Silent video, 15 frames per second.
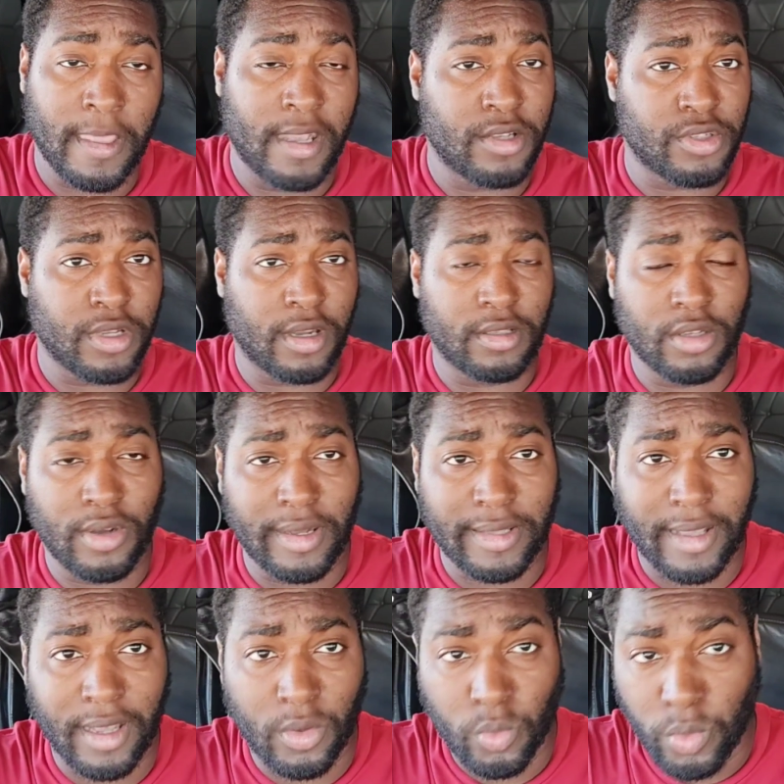As y'all know, I
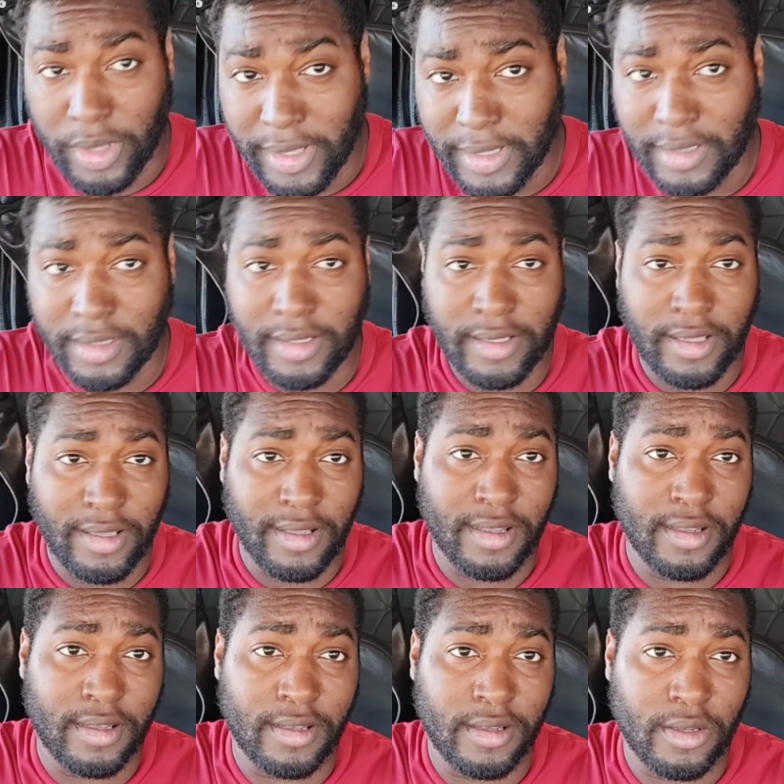got weekly
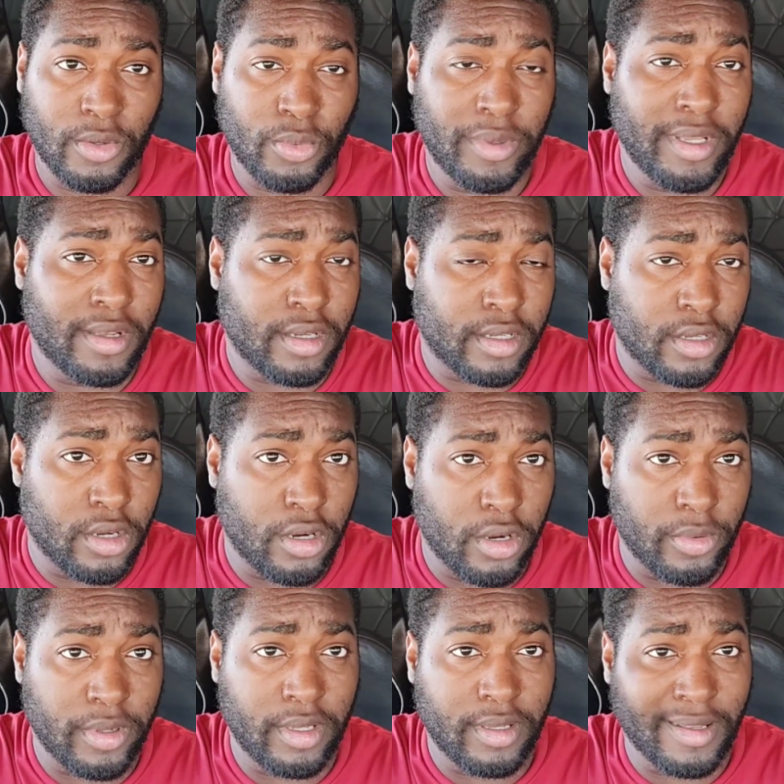
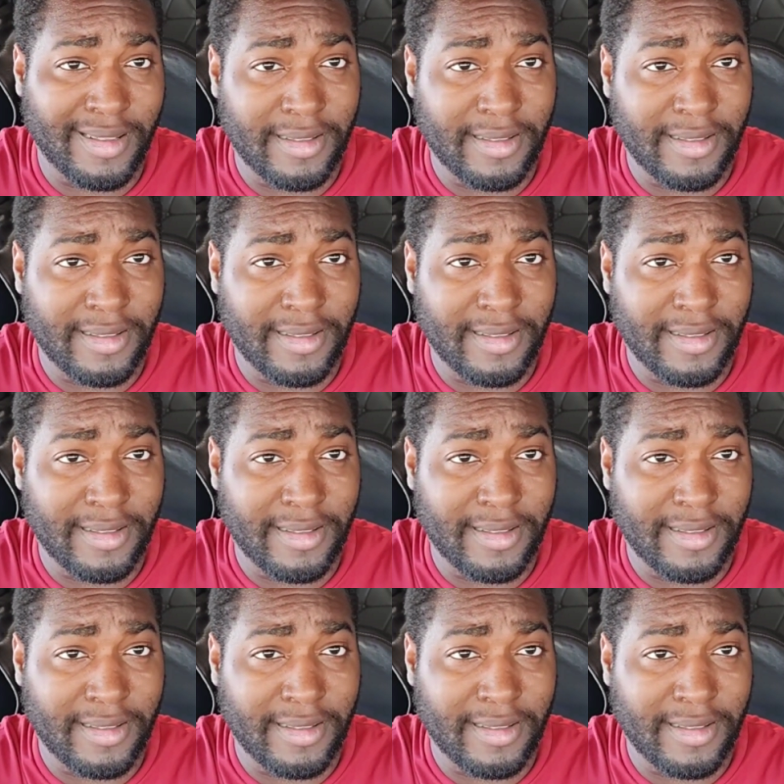reoccurring